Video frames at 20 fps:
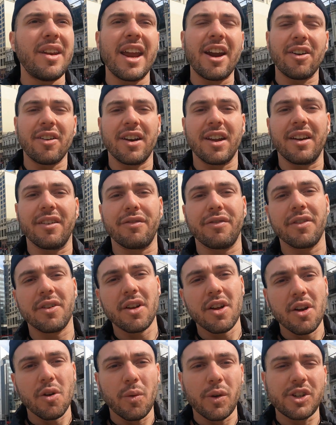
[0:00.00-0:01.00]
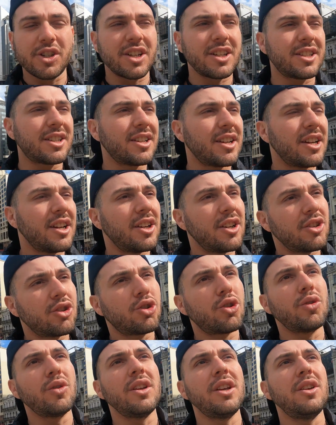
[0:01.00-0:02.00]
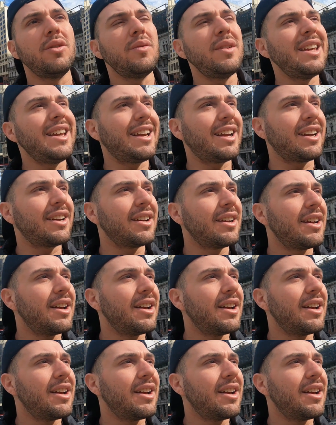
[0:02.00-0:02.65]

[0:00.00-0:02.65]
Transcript: narrative, which is truly unique.